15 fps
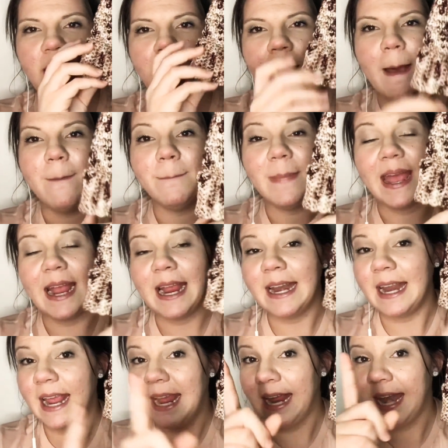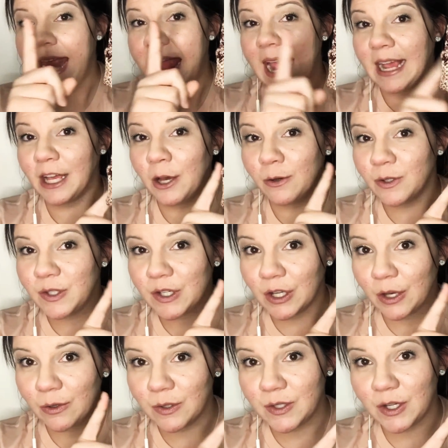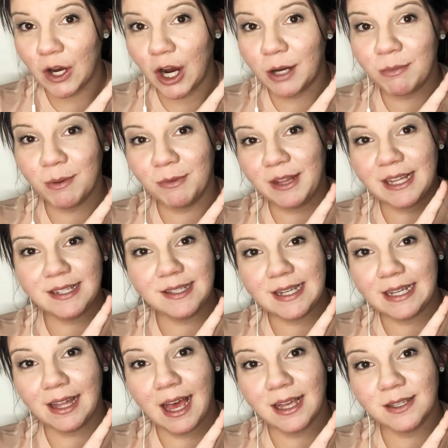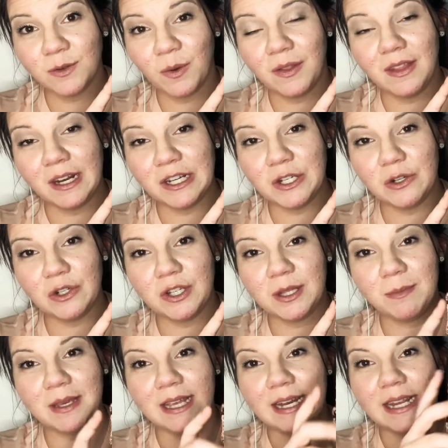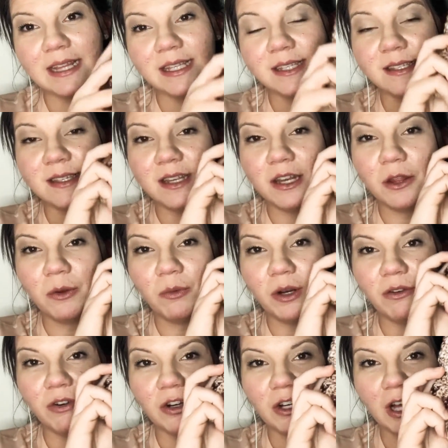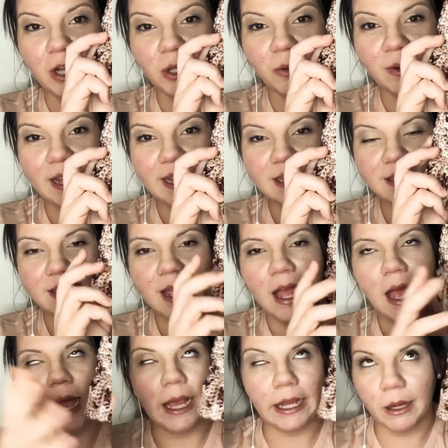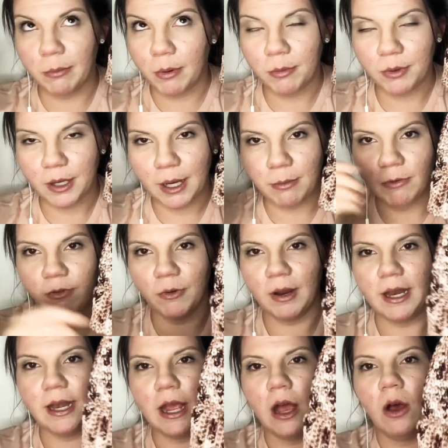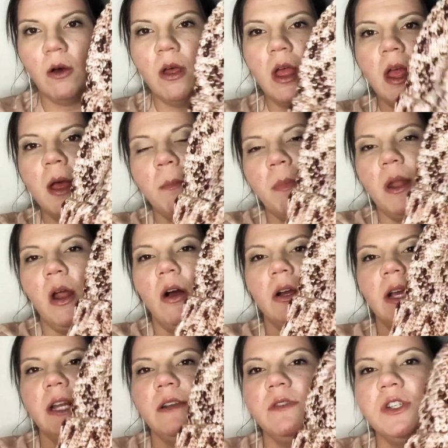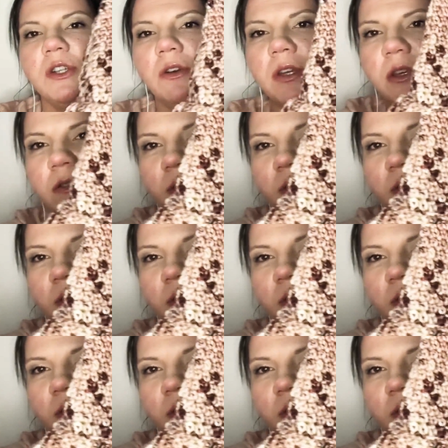made in a coast to coast yarn. Remember that sea glass one that I showed you at the beginning? This is another one of her colorways. I can't remember the name of it right now, but I'll kind of show you the